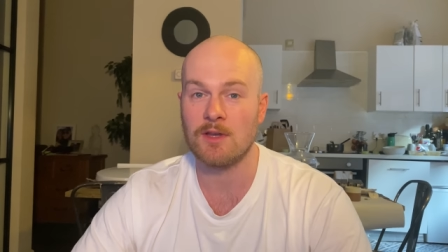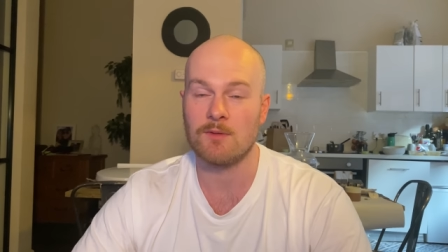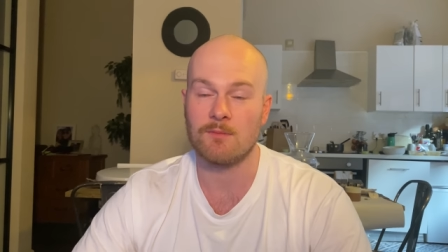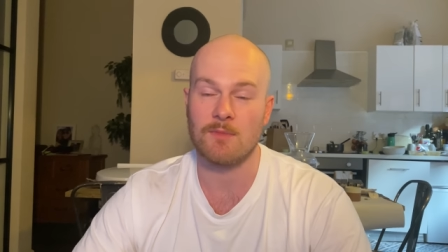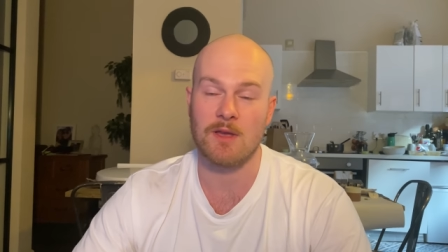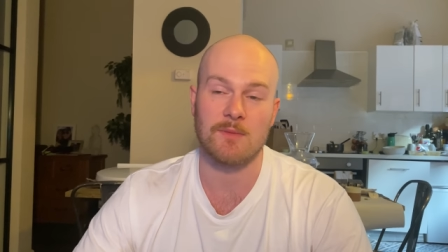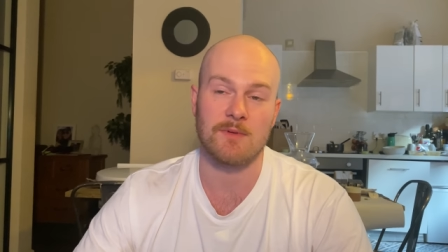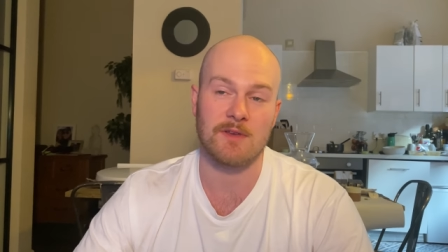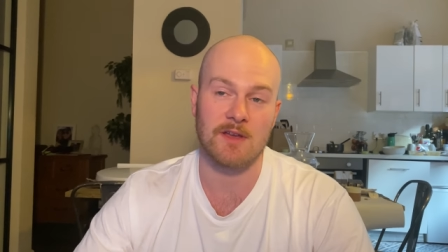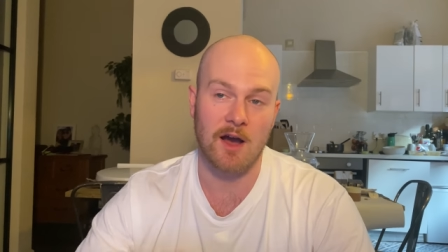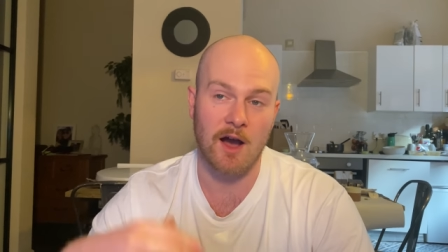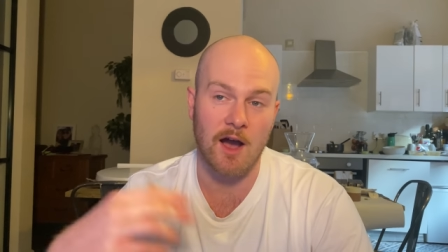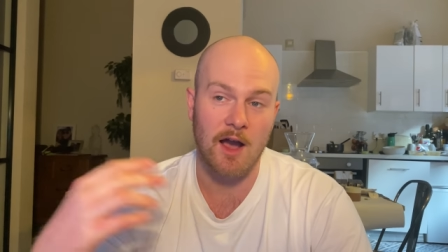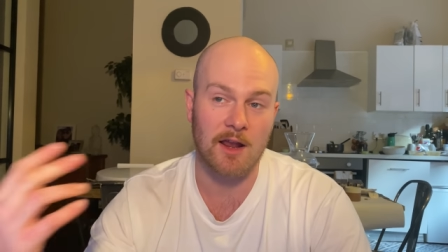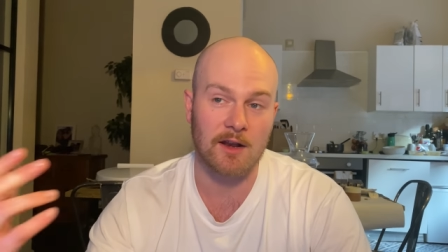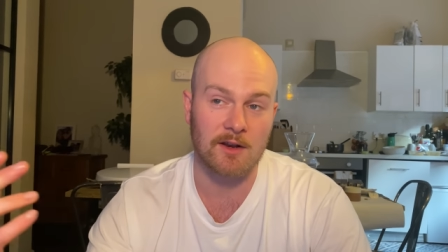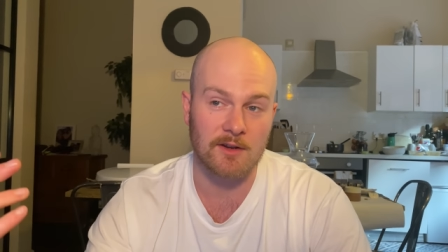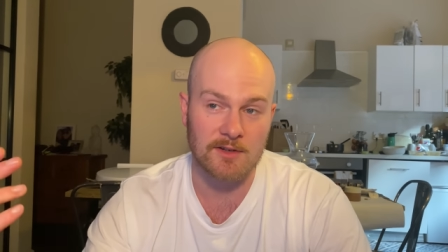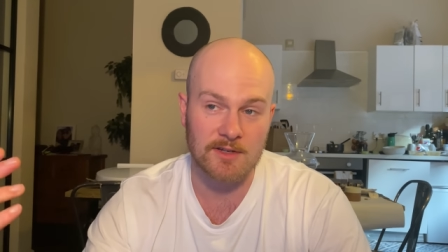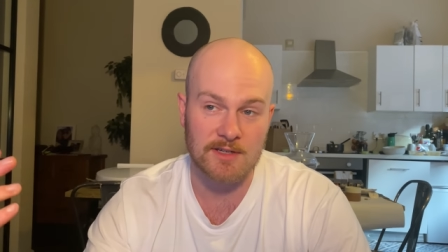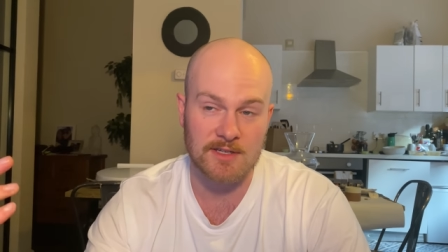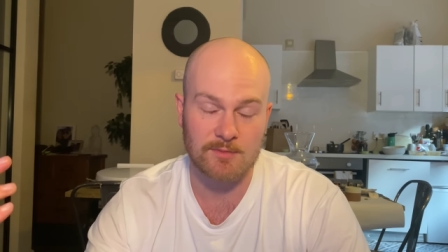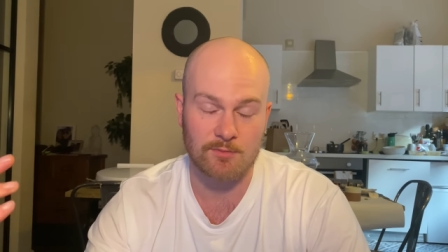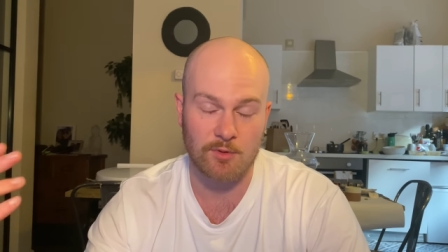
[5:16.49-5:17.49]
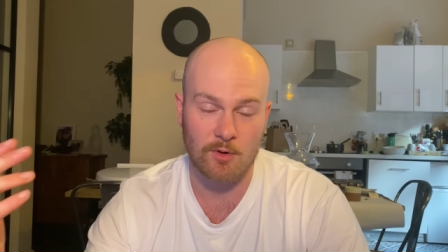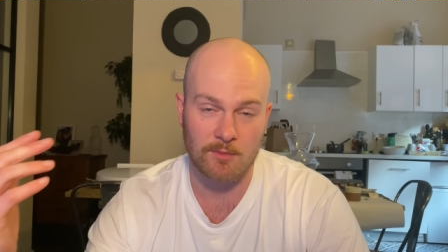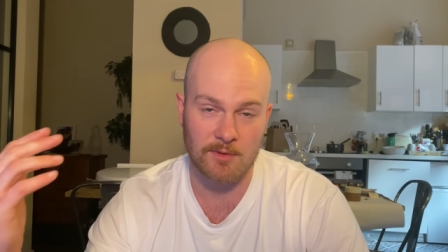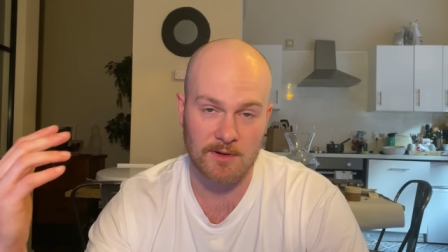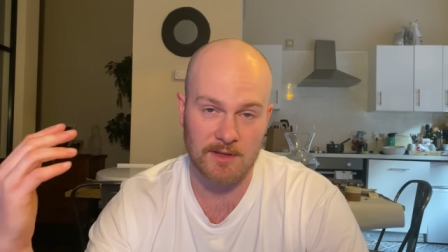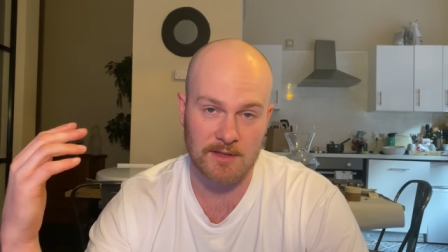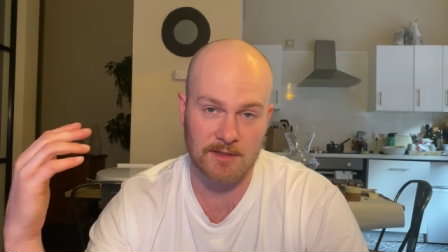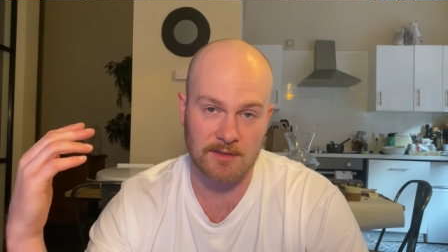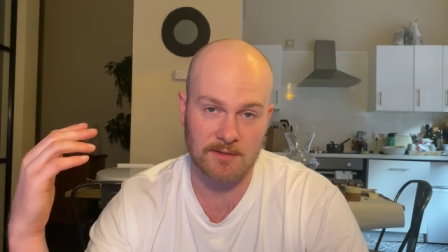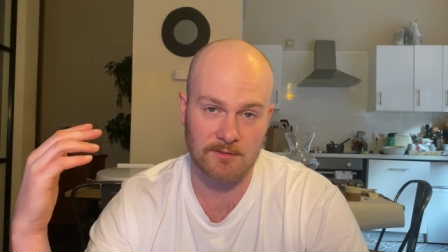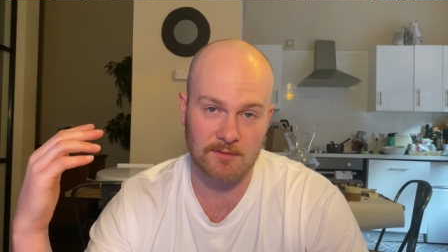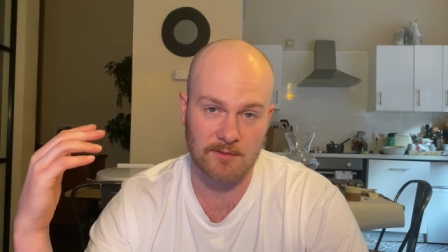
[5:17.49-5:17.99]
Maybe Ireland is
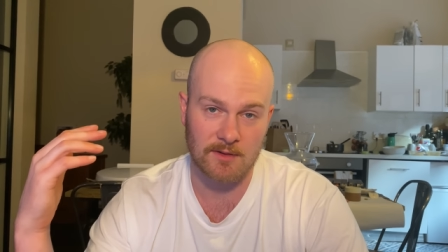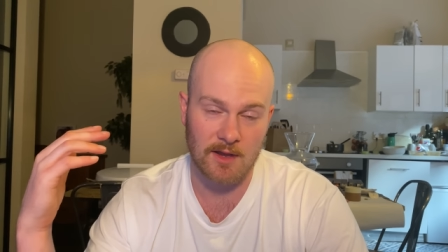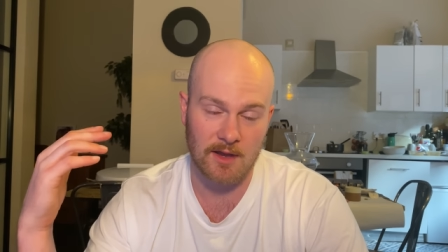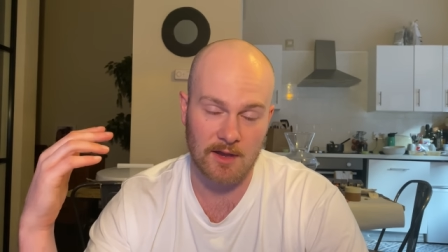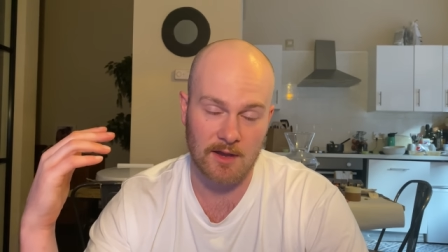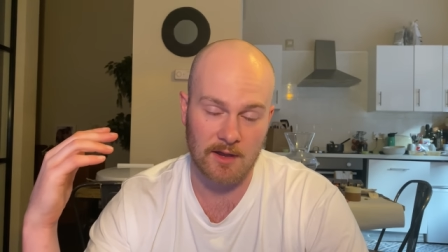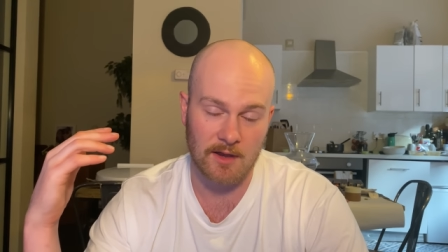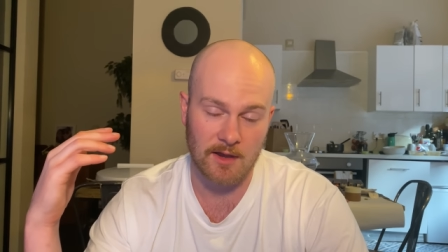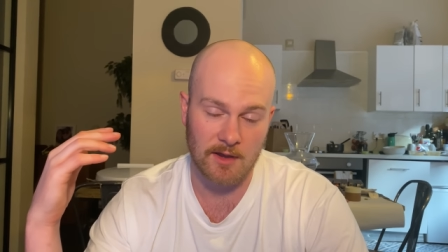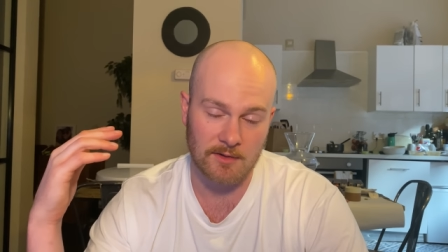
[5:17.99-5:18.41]
probably uh,